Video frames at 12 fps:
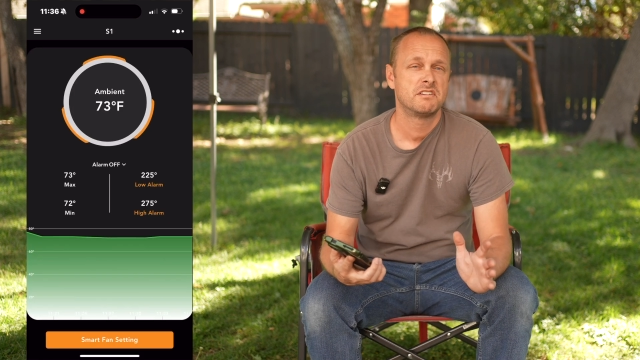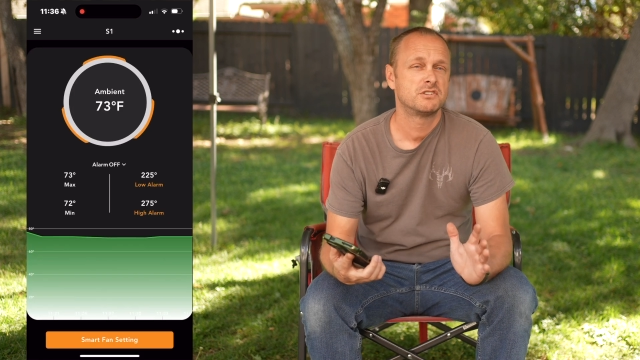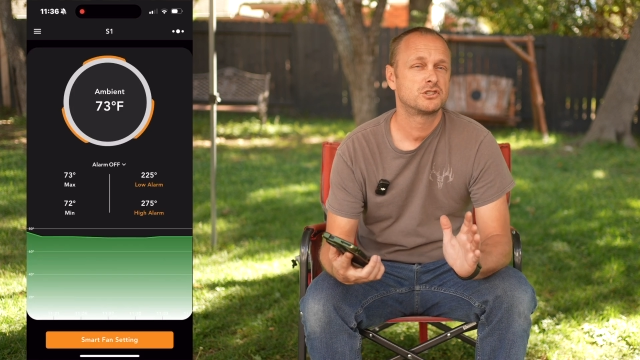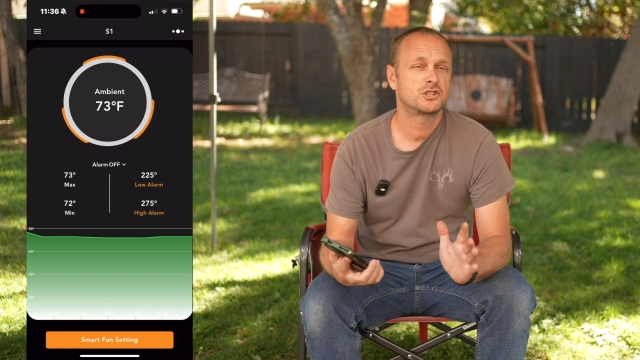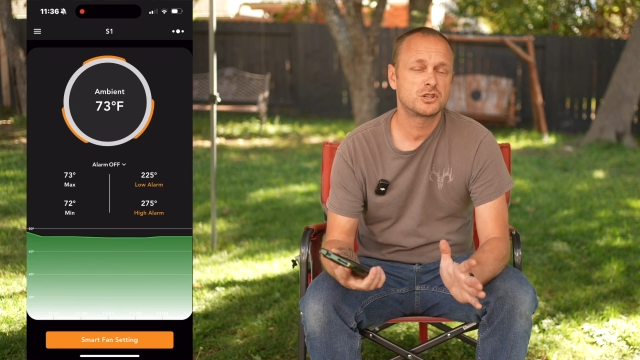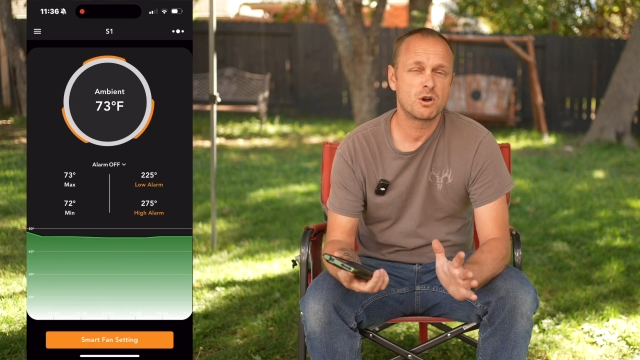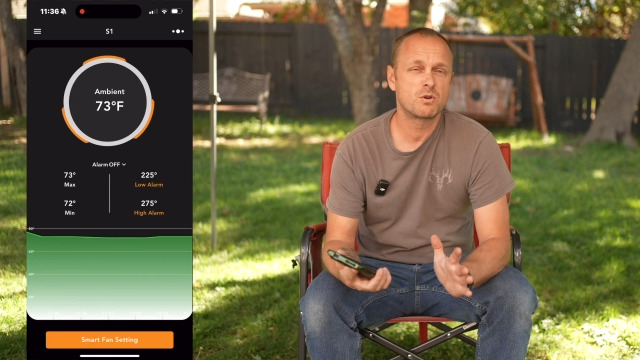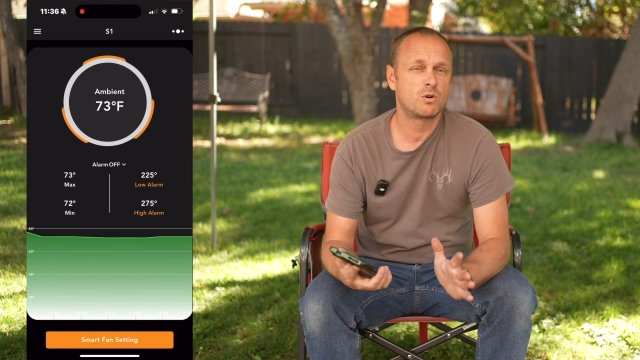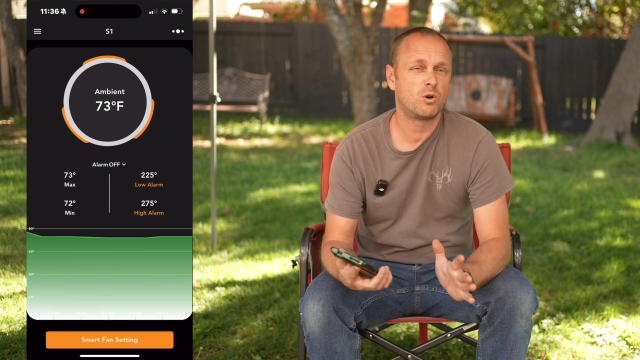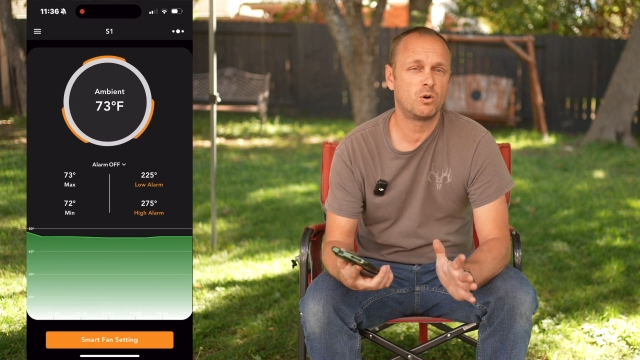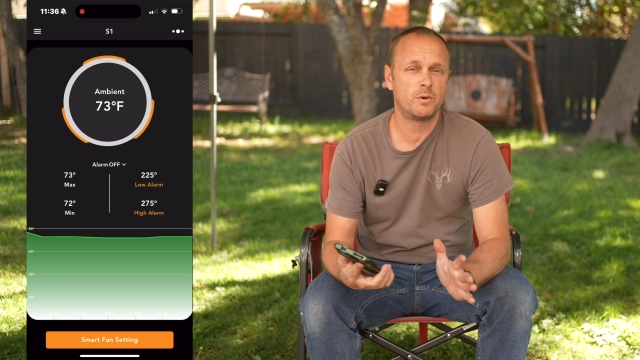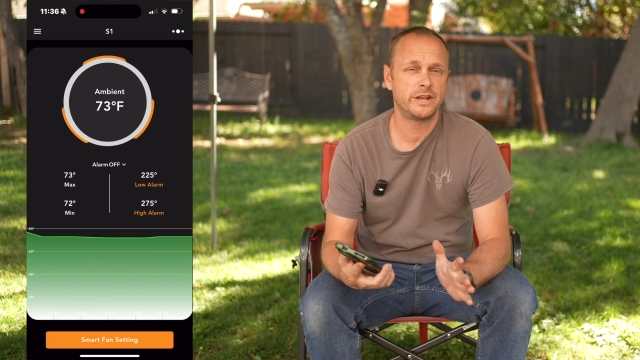so
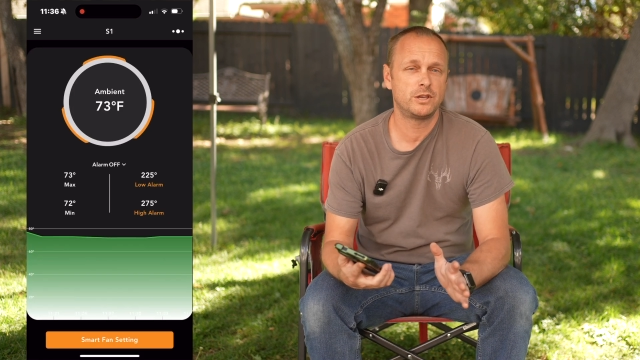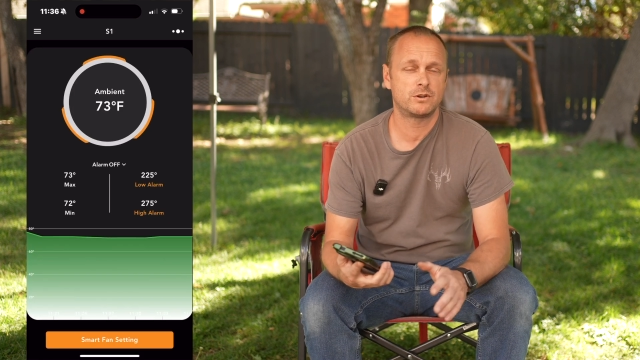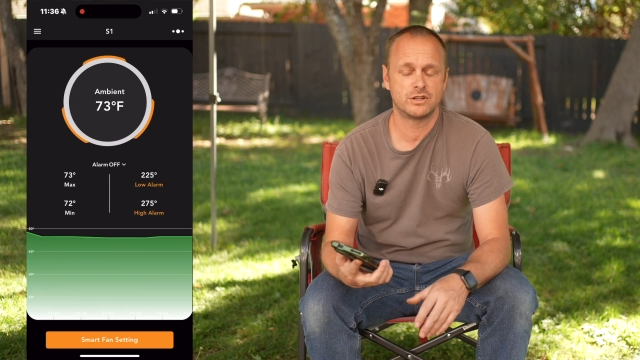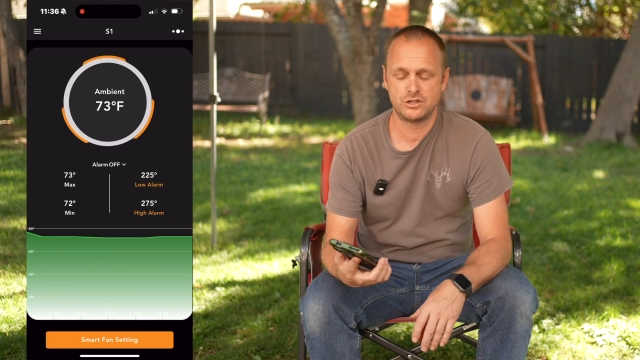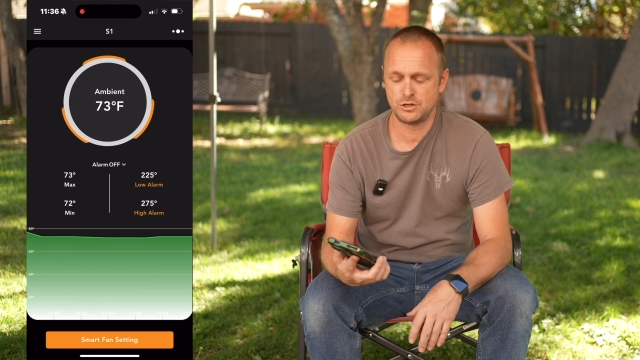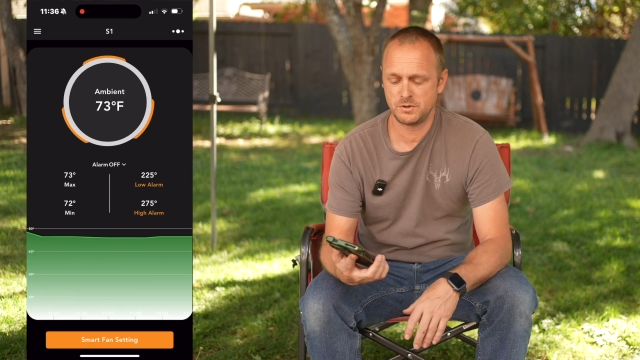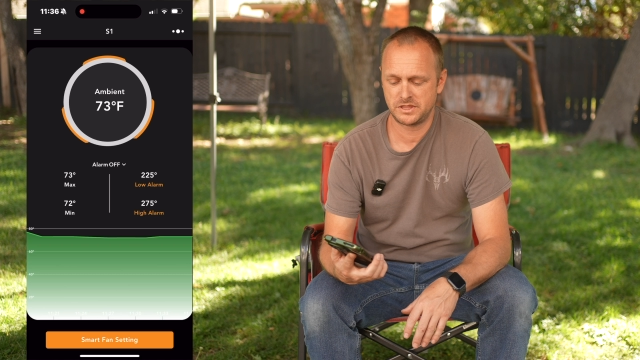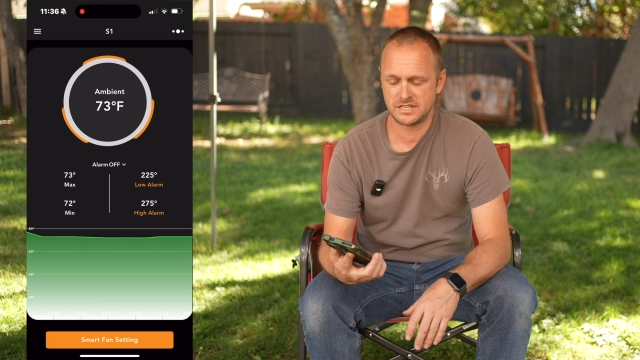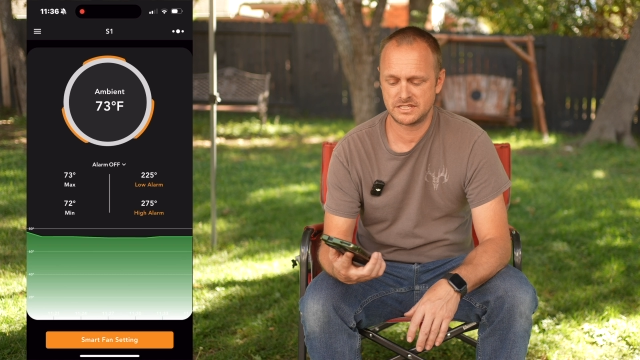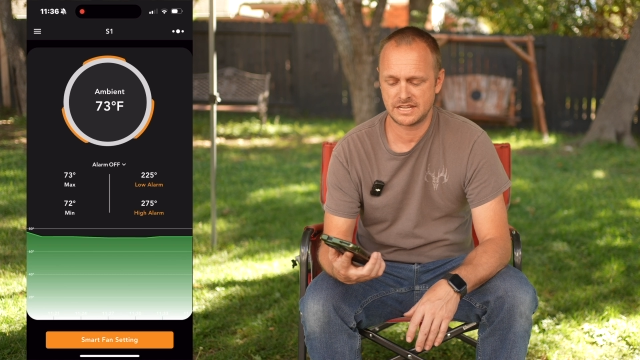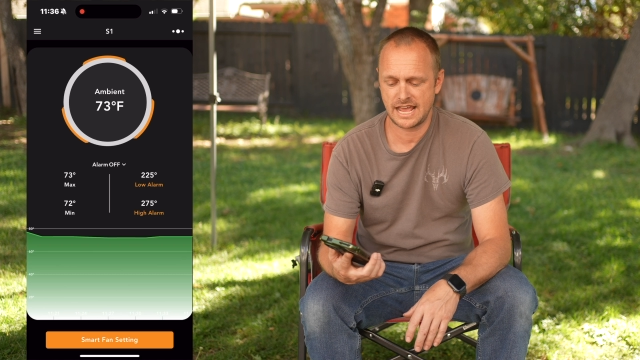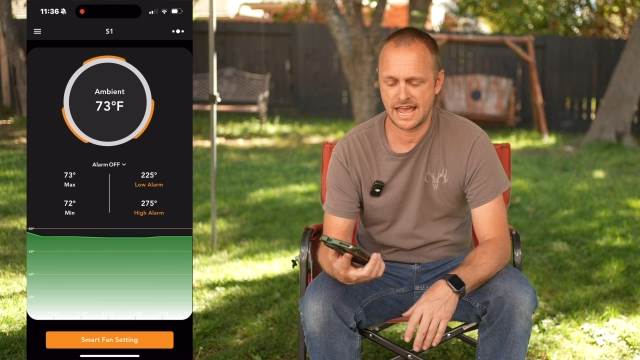cool what you can do with
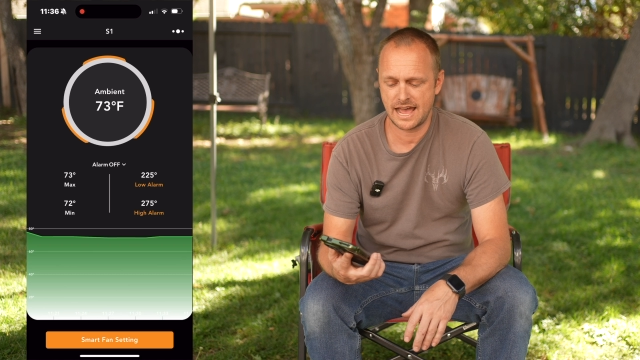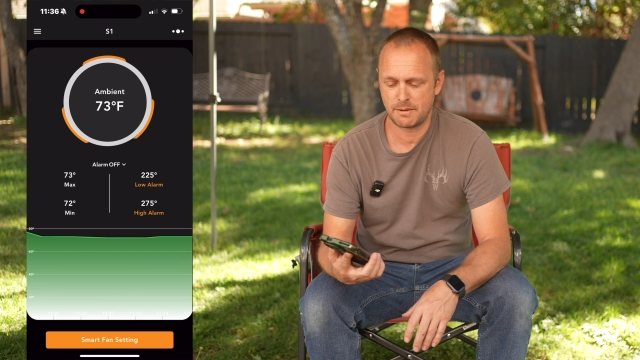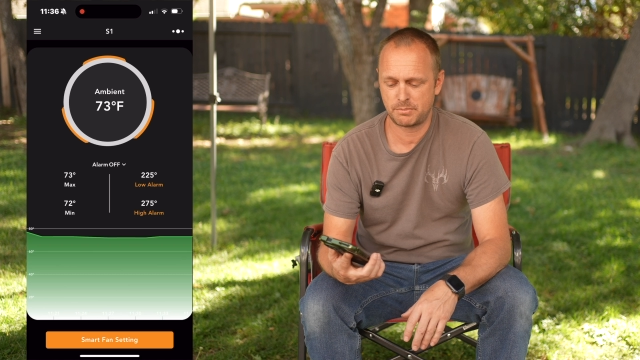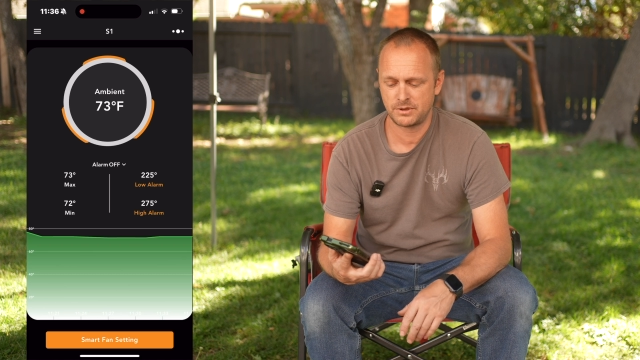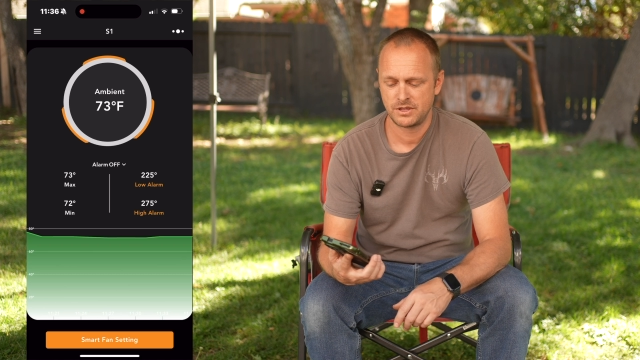this app.